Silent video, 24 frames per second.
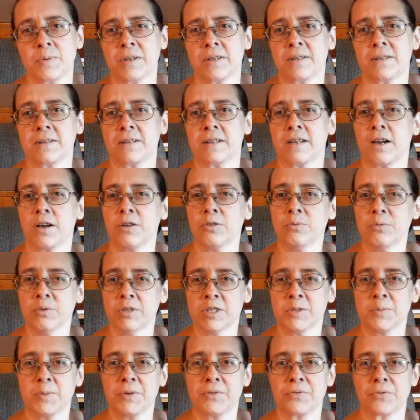but the other
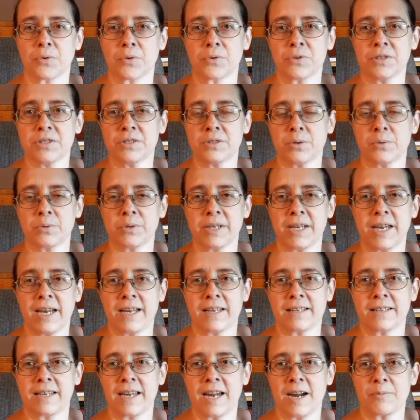ones before this only
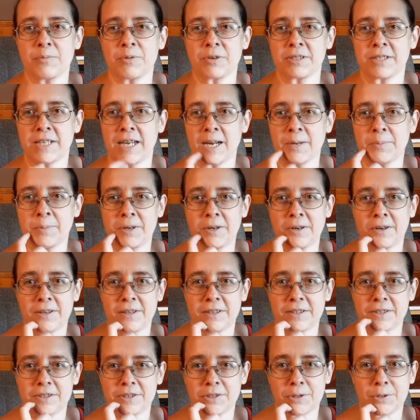had Gabra Zackman on it,